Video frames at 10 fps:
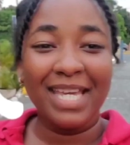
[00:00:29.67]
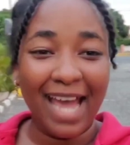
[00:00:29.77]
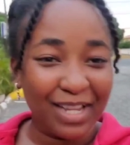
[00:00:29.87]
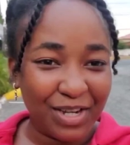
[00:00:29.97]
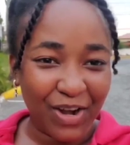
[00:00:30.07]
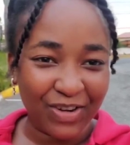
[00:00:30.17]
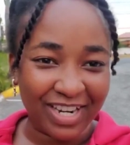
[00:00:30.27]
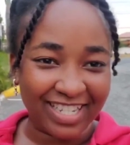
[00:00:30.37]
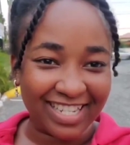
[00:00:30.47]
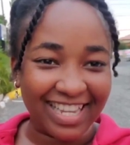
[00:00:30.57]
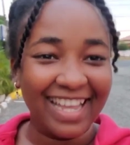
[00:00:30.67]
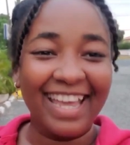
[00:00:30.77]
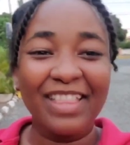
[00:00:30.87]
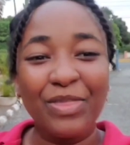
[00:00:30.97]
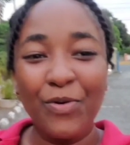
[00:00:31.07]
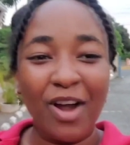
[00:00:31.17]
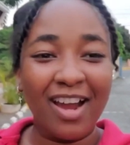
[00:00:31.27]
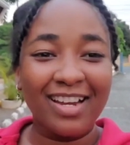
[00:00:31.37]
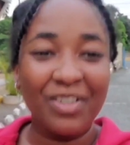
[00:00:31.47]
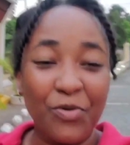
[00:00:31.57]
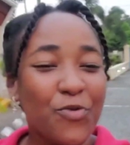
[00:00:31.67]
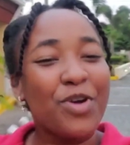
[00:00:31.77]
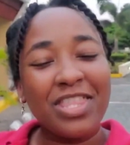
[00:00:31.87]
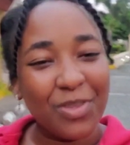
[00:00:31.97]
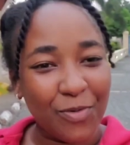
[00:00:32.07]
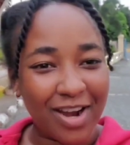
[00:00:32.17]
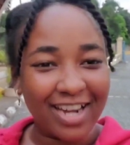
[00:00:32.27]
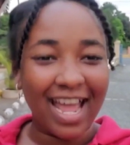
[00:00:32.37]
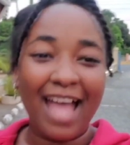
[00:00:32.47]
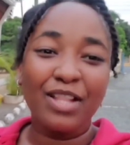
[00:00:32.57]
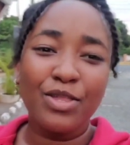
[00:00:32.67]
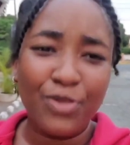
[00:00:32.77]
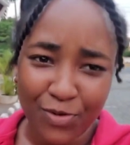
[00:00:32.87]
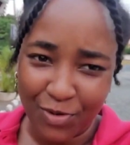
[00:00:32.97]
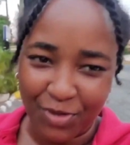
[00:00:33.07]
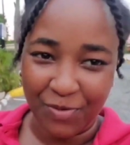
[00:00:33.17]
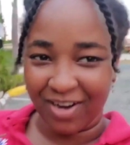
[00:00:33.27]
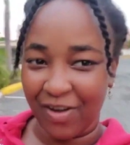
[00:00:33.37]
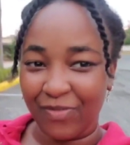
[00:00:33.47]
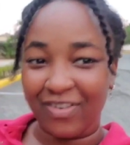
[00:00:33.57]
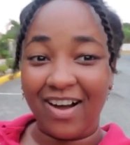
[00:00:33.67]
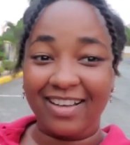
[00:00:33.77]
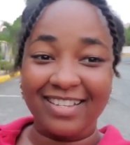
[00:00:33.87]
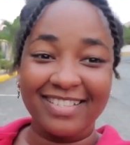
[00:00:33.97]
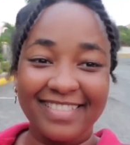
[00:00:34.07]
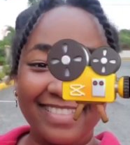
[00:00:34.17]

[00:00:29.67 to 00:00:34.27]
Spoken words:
Be encouraged in the word, with the word, and through the word of God.